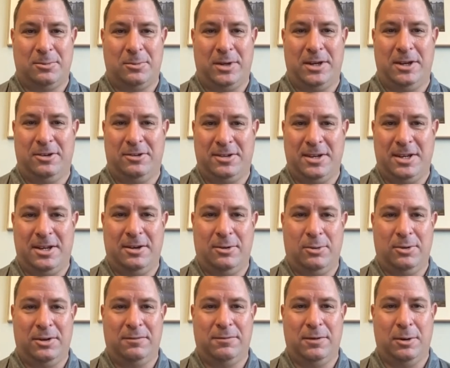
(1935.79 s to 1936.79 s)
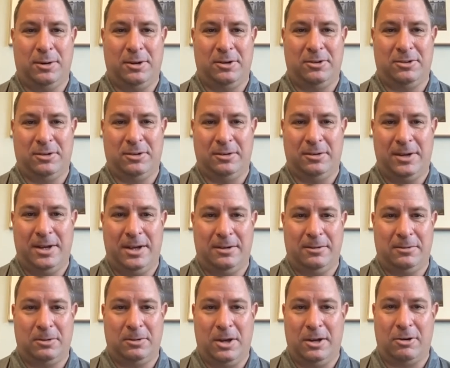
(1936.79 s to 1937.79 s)
We just need to really focus
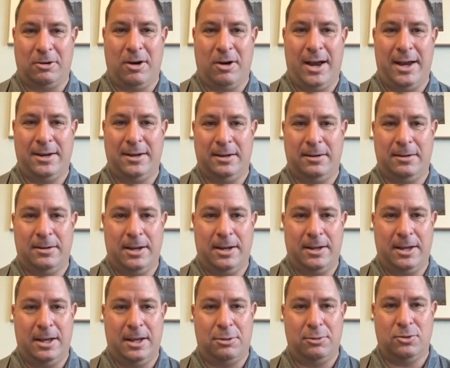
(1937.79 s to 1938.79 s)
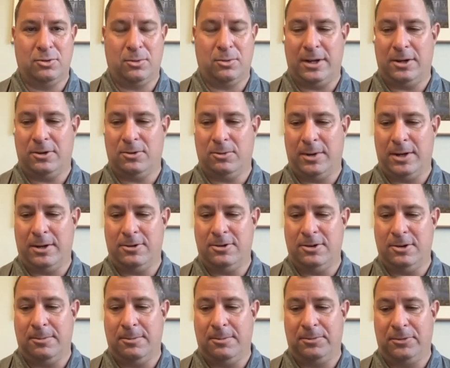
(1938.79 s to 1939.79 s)
and grind and get through
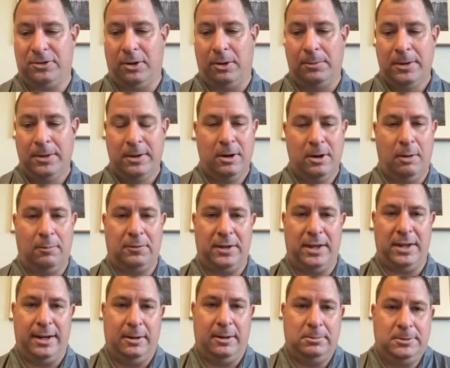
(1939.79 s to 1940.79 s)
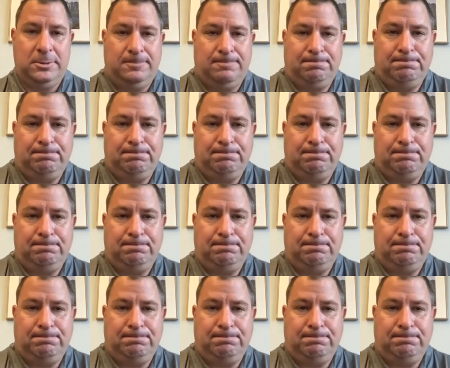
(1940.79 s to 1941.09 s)
2022. So hopefully that helps.